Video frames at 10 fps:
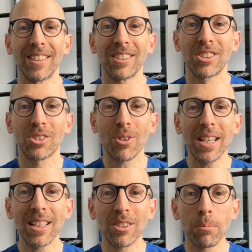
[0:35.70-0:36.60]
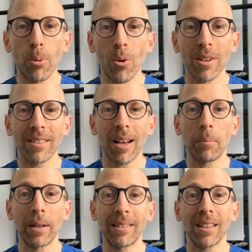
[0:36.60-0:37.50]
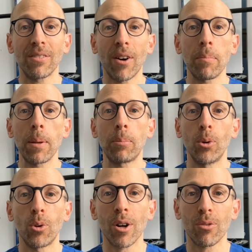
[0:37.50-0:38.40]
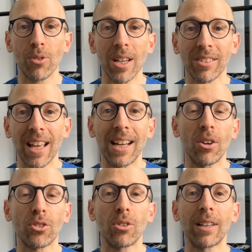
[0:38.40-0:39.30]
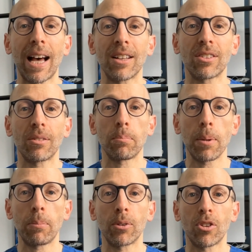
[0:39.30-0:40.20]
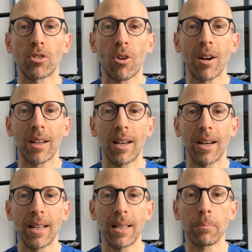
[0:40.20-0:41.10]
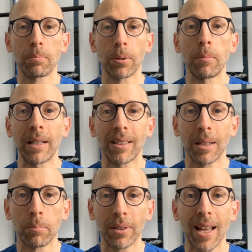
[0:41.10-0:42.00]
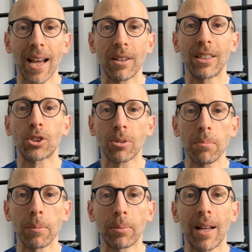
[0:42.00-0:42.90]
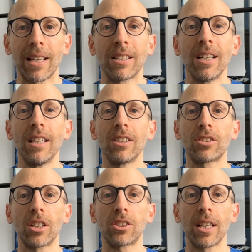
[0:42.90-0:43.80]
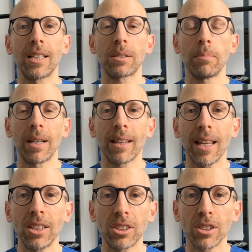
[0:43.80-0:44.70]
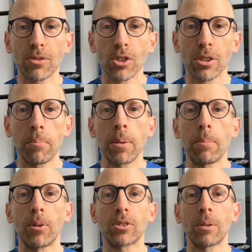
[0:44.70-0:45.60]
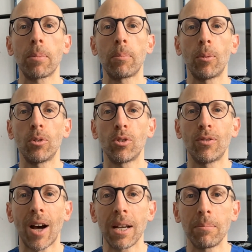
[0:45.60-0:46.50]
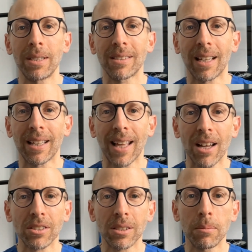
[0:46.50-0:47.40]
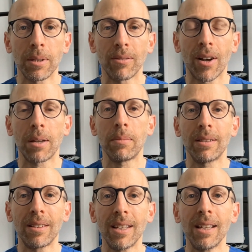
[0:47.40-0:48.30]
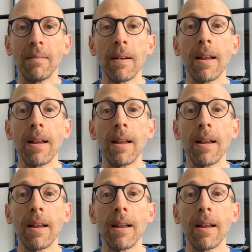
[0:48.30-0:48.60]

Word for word: Screening is important to help identify people who are at risk and also allows people to start uh, implementing a plan and treatment plan, such as medications for some people. Some people will do vitamins like calcium and vitamin D.